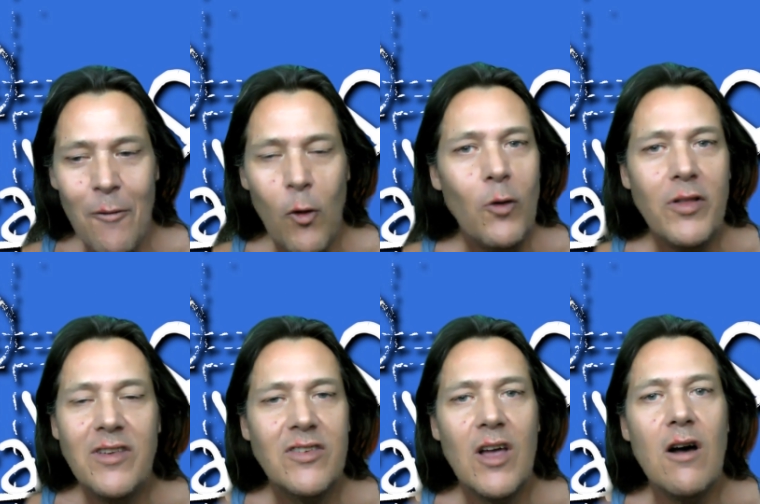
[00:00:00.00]
um, all
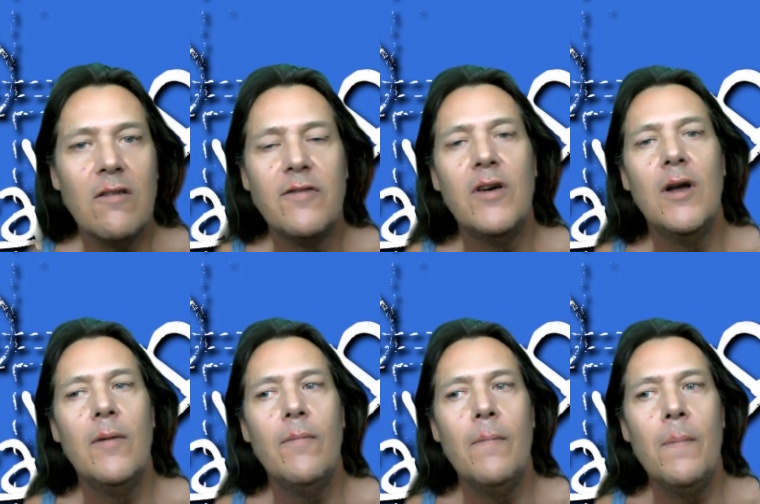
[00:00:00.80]
this stuff
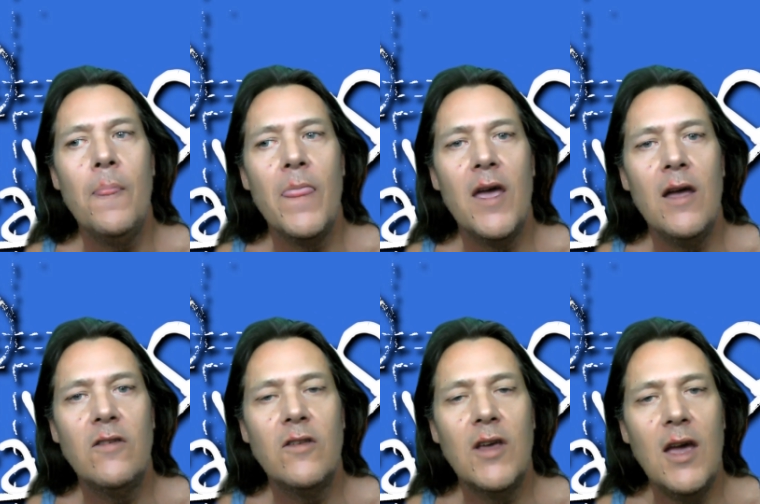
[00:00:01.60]

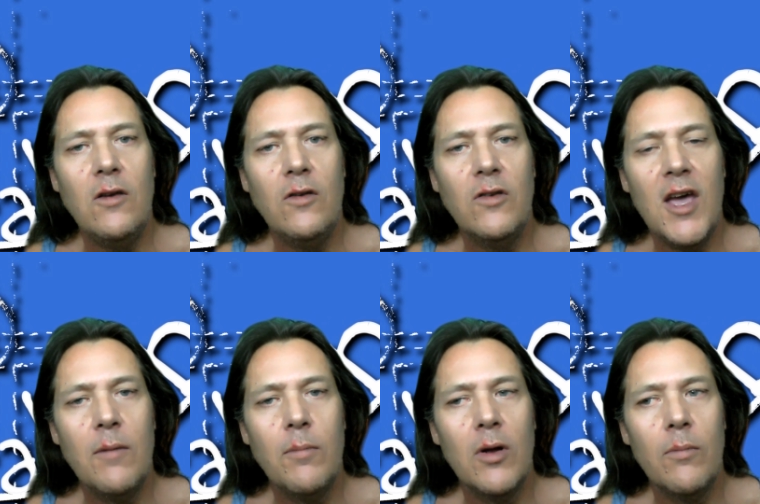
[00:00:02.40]
it's to get you
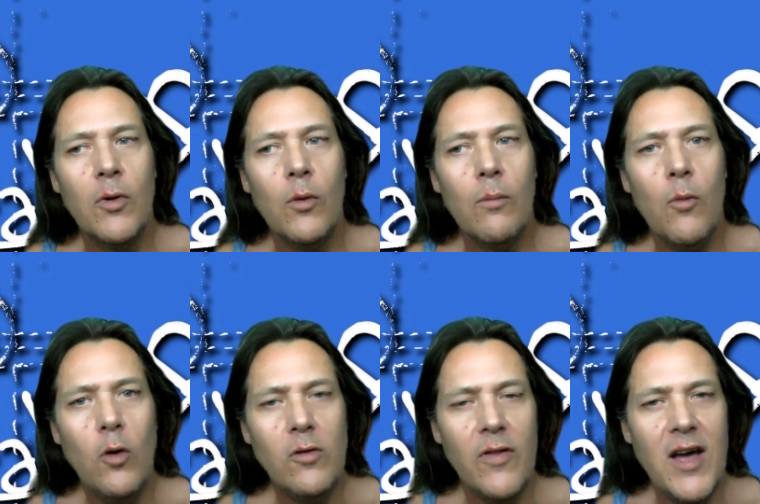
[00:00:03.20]
scared, but but
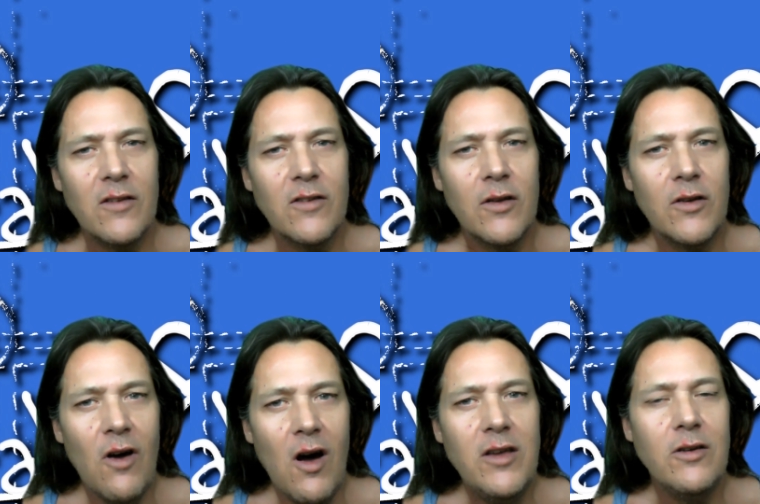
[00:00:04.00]
more than that, it's to
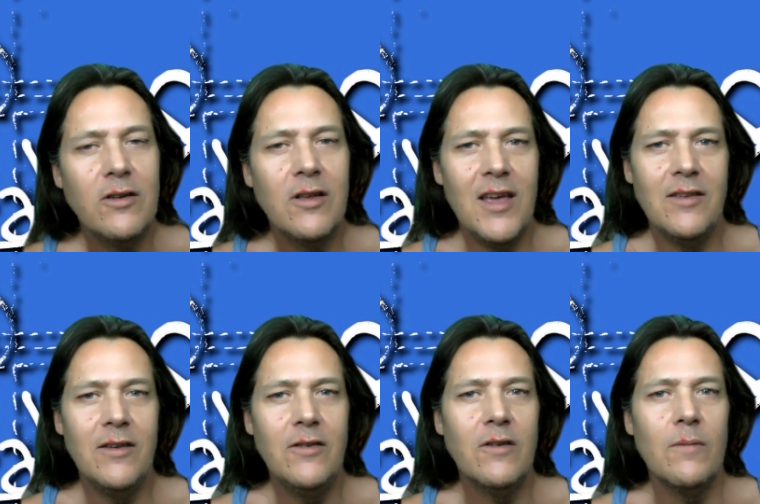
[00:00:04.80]
tie you to their
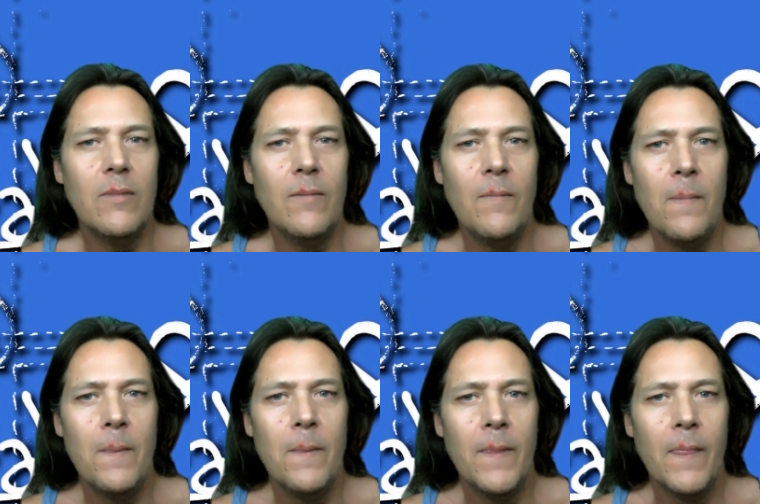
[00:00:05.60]
system.
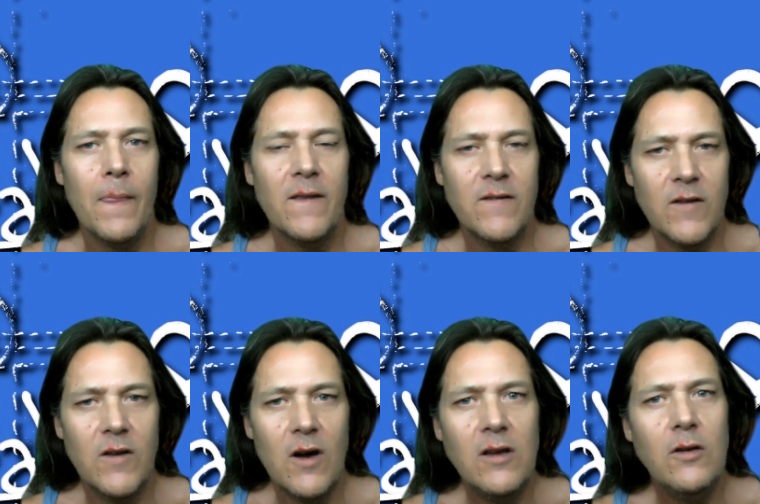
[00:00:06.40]
It's to
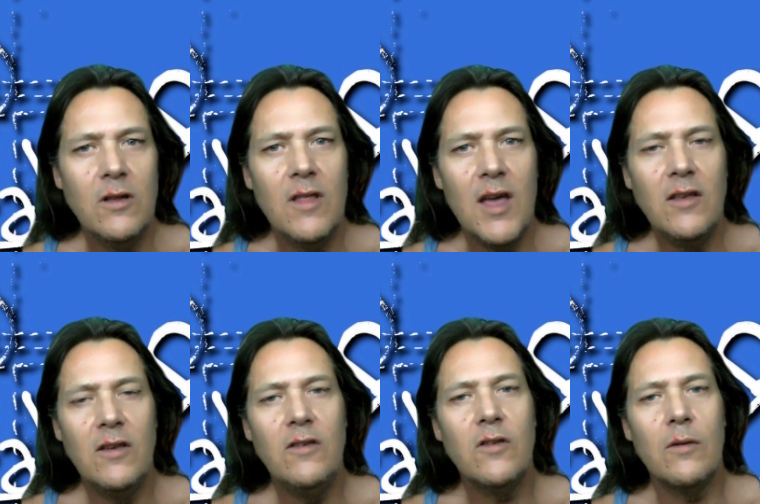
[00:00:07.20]
tie you to their
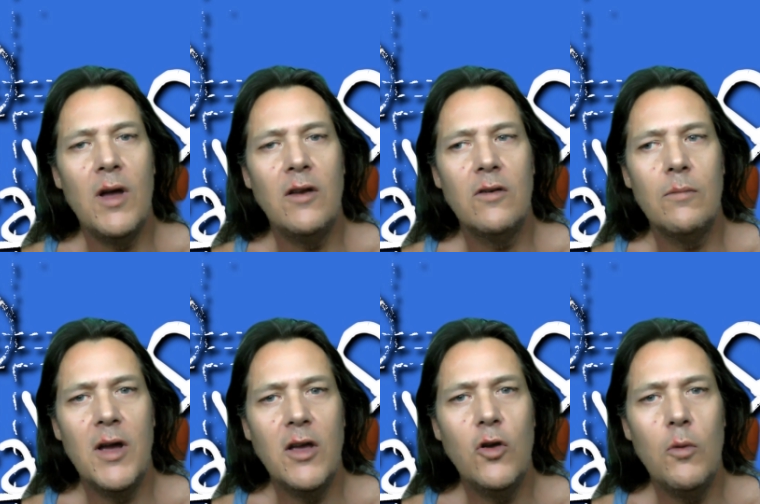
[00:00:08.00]
system and to
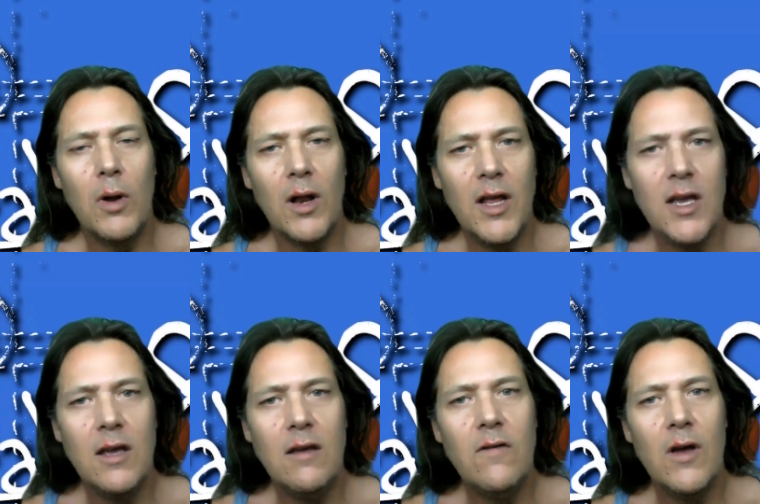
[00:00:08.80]
make you
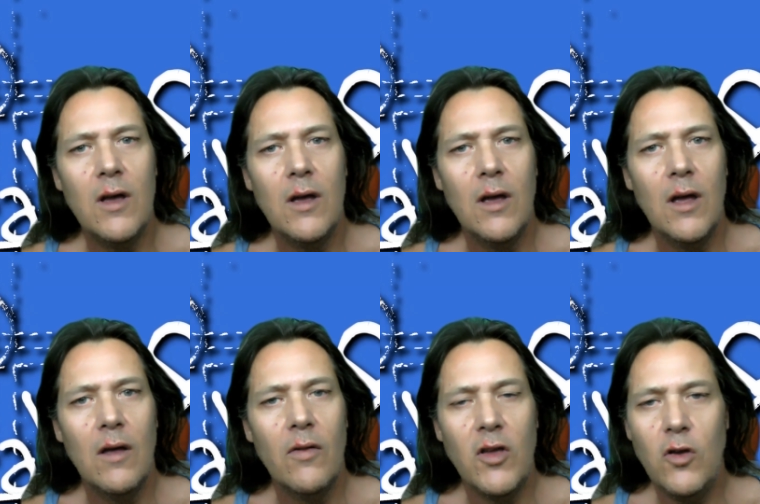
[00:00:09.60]
believe
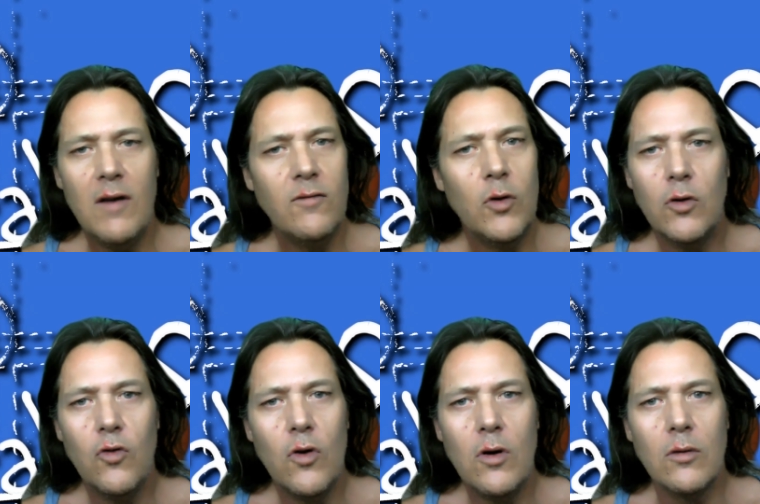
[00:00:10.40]
that you have no
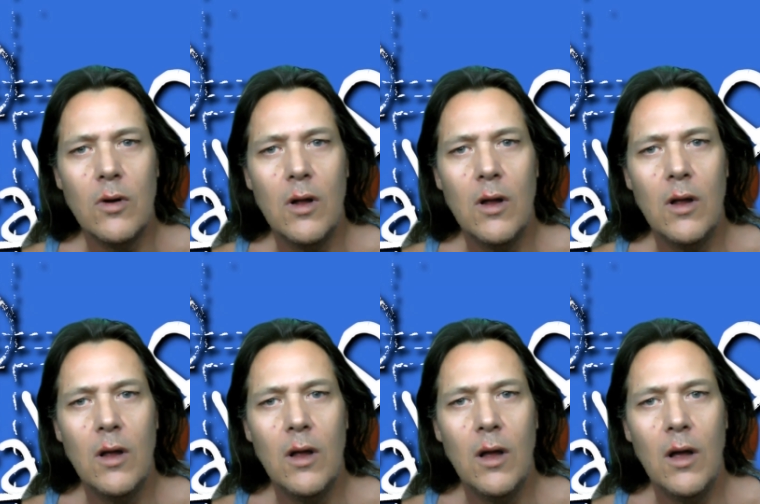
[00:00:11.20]
control,
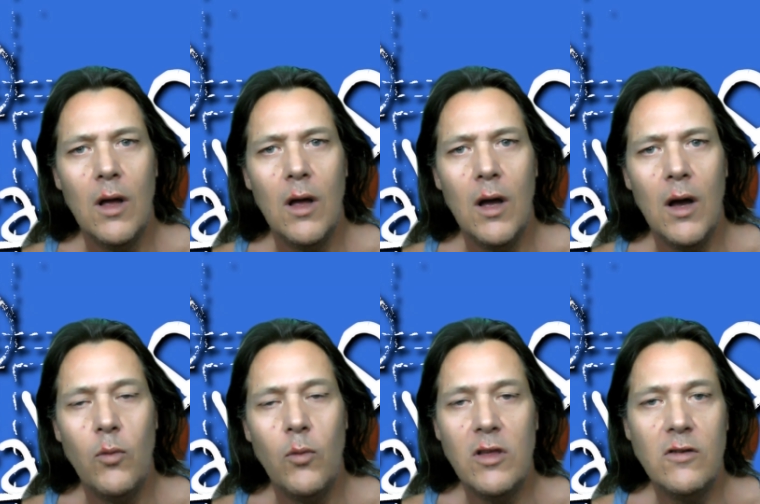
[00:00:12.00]
uh,
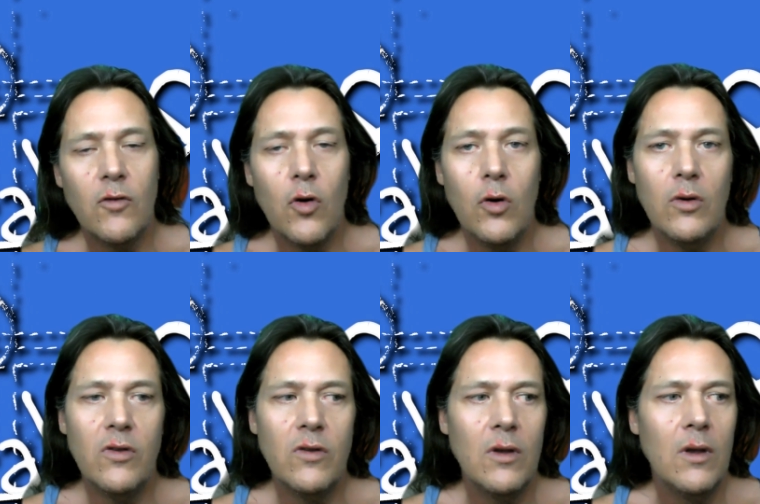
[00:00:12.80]
which is of
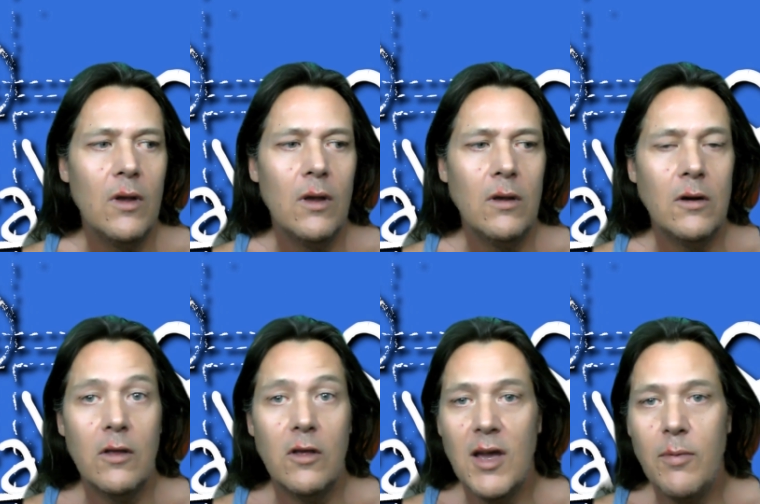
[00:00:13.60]
course, you know,
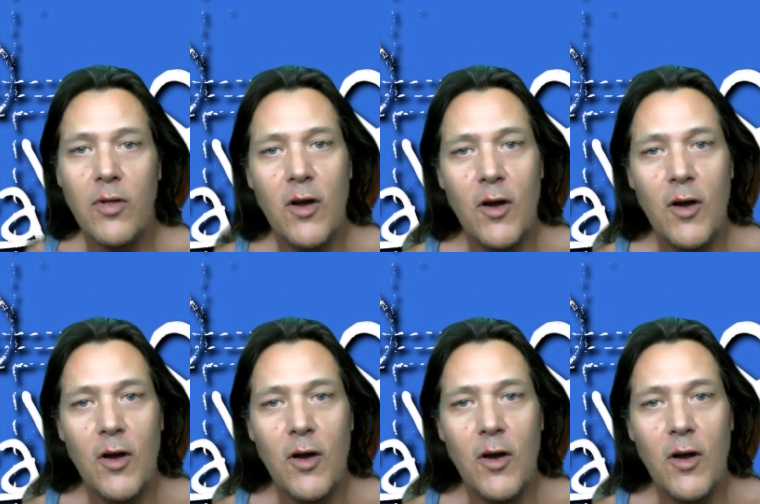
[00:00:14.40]
the shape of the